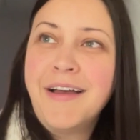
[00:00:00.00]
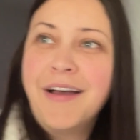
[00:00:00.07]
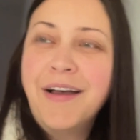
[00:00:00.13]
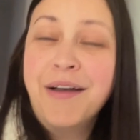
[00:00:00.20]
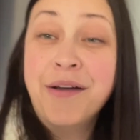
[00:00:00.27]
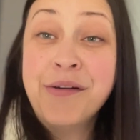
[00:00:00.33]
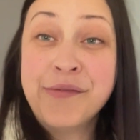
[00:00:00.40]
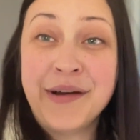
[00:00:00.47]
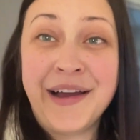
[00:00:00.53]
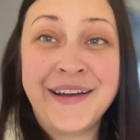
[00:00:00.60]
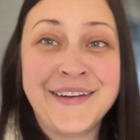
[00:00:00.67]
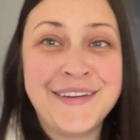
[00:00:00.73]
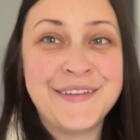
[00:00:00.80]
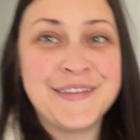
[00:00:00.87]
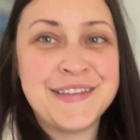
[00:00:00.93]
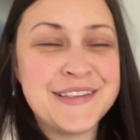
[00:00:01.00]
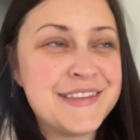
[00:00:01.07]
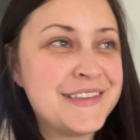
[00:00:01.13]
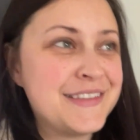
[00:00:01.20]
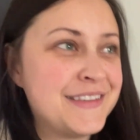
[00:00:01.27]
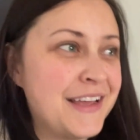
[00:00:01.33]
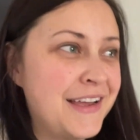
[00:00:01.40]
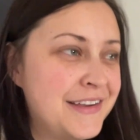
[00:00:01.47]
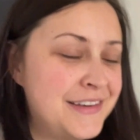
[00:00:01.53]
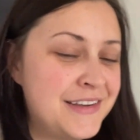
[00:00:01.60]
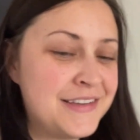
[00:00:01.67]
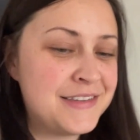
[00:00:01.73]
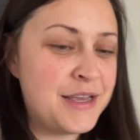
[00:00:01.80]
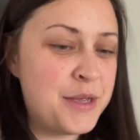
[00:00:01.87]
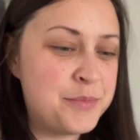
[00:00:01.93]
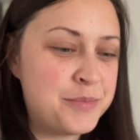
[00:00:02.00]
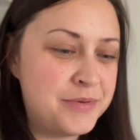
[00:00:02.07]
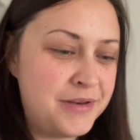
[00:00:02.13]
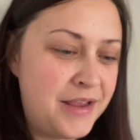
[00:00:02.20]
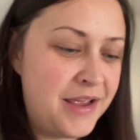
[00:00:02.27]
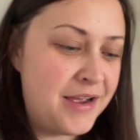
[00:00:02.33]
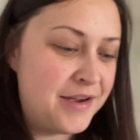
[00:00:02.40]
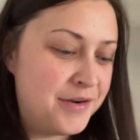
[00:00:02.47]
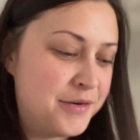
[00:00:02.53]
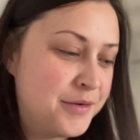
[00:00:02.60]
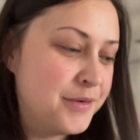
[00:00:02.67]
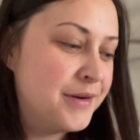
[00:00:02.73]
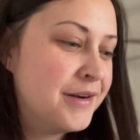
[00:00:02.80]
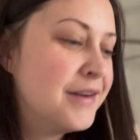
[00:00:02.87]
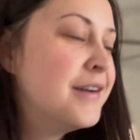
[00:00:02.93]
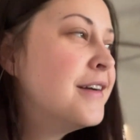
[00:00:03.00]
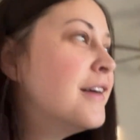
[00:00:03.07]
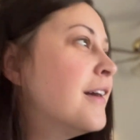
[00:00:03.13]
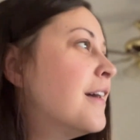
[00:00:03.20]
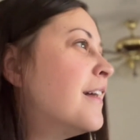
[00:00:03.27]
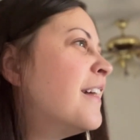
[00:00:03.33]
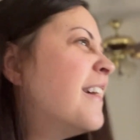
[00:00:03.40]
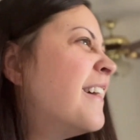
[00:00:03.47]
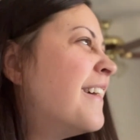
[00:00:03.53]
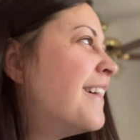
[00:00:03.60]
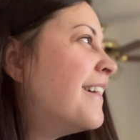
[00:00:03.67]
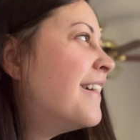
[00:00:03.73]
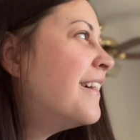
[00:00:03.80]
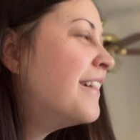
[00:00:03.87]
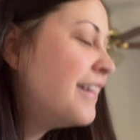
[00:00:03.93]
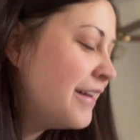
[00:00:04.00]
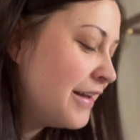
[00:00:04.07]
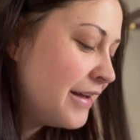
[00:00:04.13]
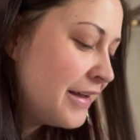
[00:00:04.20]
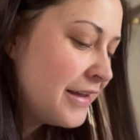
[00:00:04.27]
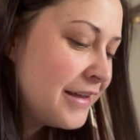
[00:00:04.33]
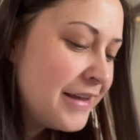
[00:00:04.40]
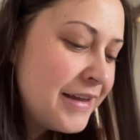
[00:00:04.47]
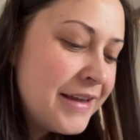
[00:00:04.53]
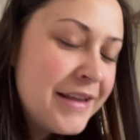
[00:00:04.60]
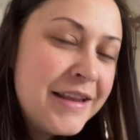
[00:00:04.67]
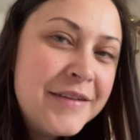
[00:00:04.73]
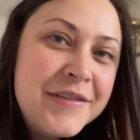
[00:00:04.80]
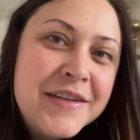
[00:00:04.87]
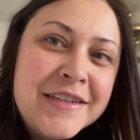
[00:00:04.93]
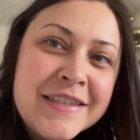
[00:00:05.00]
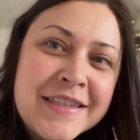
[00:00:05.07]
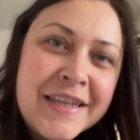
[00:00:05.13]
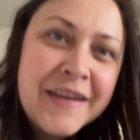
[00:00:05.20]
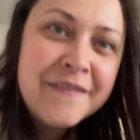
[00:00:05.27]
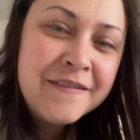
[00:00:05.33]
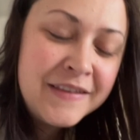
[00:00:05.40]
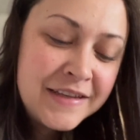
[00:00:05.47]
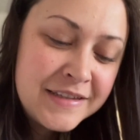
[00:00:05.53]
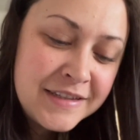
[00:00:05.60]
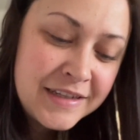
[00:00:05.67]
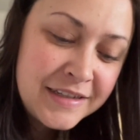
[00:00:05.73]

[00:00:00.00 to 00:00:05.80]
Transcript: Oh wow, the sun is up now. Let me just give this a